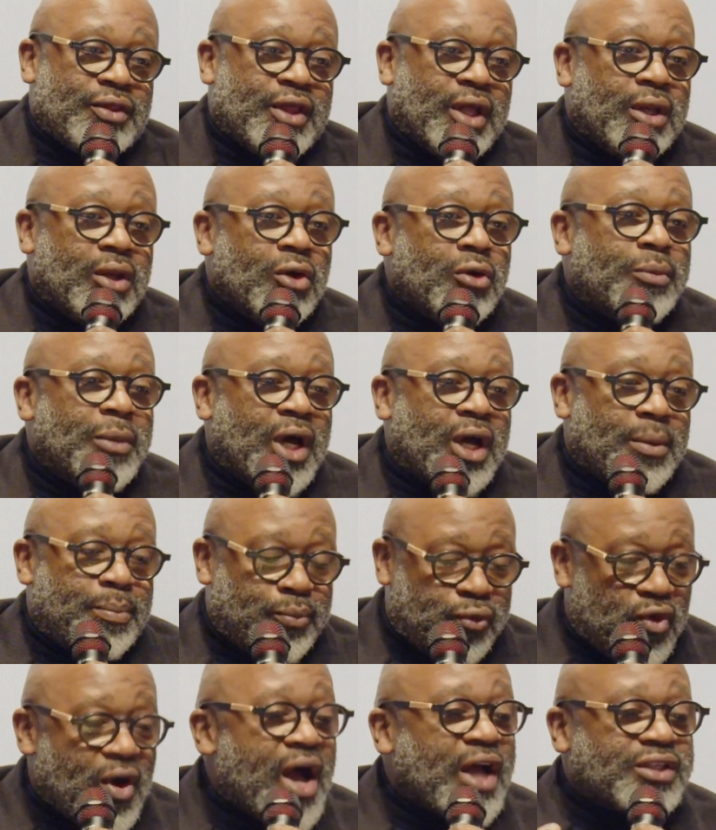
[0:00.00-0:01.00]
LUMA
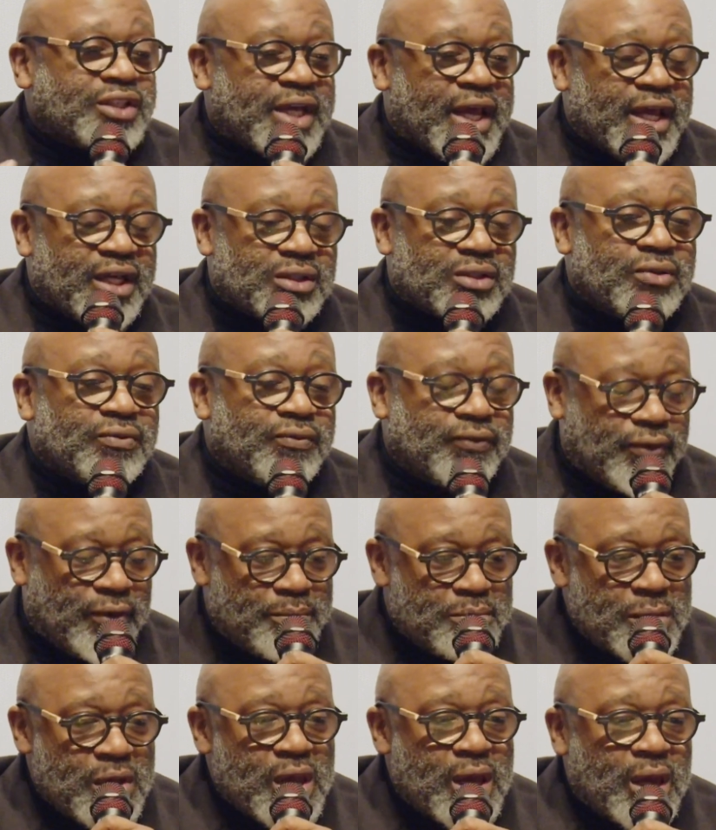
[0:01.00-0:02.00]
project, for
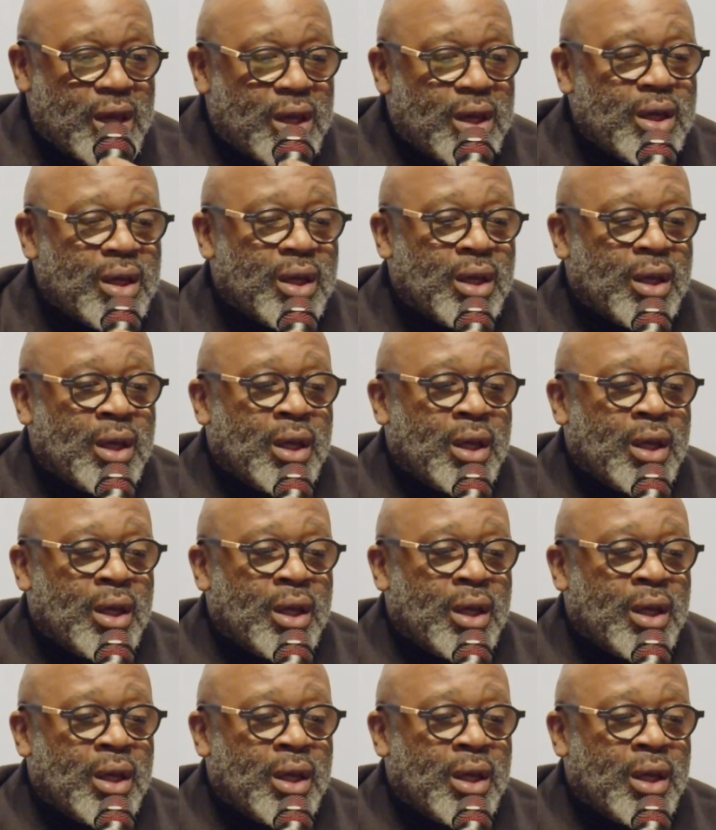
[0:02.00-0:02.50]
me,